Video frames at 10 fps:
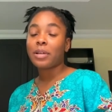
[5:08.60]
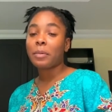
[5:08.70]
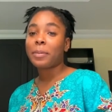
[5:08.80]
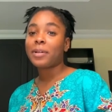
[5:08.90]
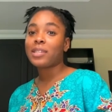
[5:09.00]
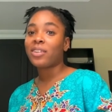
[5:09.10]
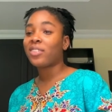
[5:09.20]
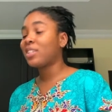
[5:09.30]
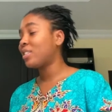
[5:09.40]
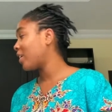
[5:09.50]
I'm about to get
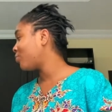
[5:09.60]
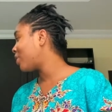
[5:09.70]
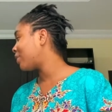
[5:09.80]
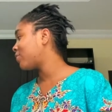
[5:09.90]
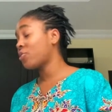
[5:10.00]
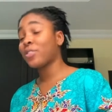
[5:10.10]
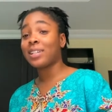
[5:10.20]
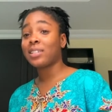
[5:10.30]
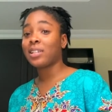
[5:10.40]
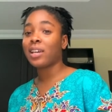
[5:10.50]
ready. I don't have
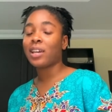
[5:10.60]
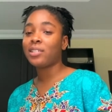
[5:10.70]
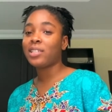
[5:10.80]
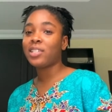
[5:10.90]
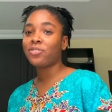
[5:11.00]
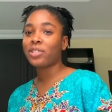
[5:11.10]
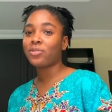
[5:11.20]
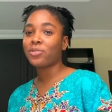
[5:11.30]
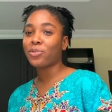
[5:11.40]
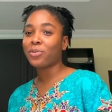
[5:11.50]
trad, like I literally do
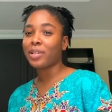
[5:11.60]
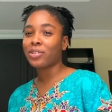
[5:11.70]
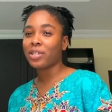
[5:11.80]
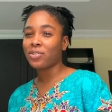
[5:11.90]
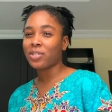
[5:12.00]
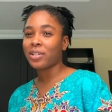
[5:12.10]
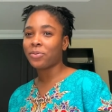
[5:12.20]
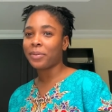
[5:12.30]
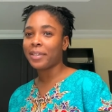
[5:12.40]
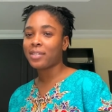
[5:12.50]
not wear
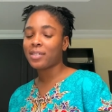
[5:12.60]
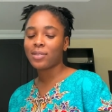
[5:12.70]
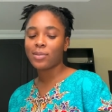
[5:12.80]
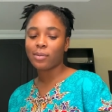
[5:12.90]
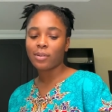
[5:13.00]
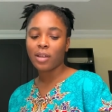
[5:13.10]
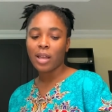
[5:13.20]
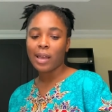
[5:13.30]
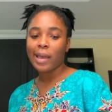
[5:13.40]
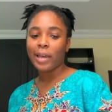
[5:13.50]
traditional ways. So
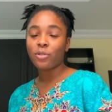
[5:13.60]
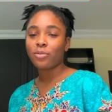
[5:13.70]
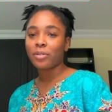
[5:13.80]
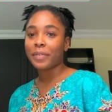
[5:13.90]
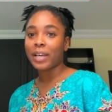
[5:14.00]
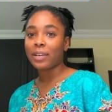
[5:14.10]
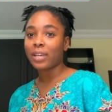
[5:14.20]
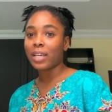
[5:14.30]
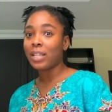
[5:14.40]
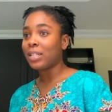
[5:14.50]
I don't know if I have
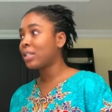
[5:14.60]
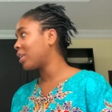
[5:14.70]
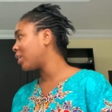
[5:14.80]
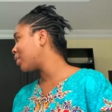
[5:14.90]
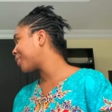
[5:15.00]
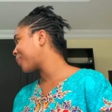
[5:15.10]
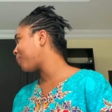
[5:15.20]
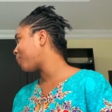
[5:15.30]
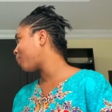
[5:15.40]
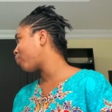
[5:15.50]
anything
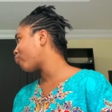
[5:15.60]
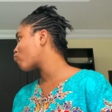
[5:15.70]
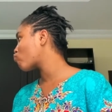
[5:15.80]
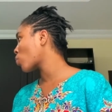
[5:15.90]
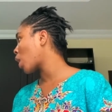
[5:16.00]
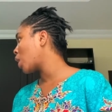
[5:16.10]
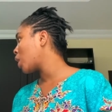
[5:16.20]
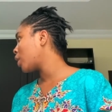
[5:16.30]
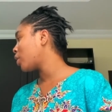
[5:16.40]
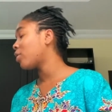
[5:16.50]

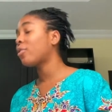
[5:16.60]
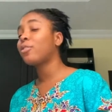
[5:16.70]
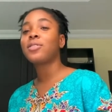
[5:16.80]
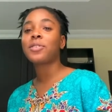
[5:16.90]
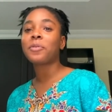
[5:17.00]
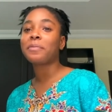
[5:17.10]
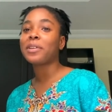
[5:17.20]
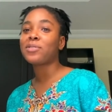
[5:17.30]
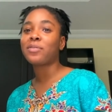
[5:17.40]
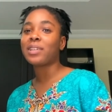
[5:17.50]
here because some of my
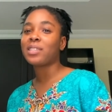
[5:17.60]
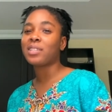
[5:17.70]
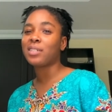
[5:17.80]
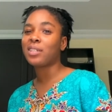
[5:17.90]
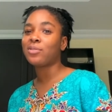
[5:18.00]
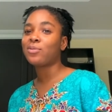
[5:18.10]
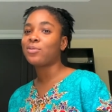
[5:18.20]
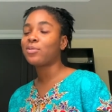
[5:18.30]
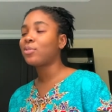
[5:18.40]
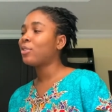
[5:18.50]
stuff are still in
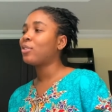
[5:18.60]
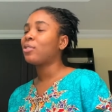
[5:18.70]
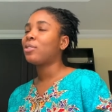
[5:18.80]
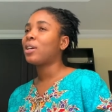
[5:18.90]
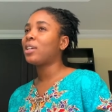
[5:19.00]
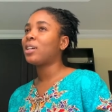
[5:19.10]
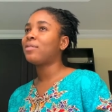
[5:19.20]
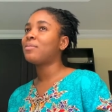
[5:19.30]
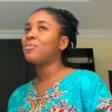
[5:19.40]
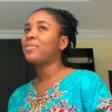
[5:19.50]
Enugu and I
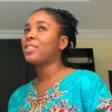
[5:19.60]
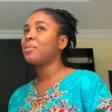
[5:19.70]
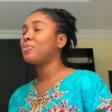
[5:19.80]
haven't moved them